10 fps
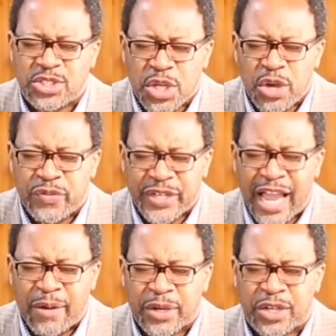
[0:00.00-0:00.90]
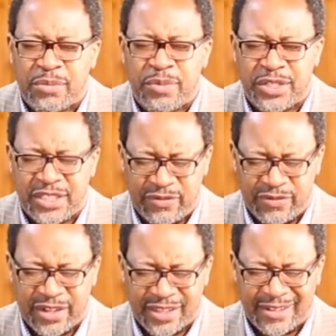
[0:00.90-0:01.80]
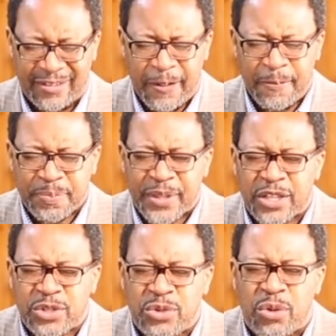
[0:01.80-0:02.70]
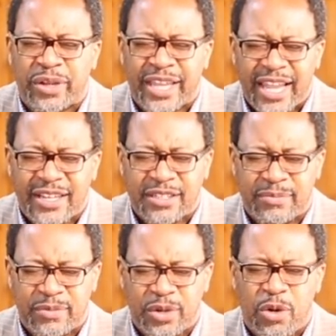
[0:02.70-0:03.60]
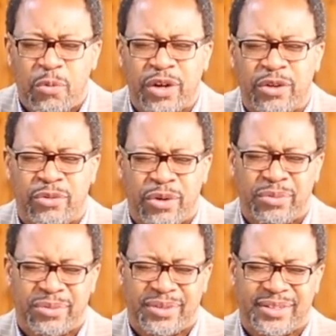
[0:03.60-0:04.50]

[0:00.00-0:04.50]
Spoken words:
serving our community, Father, that your kingdom will grow,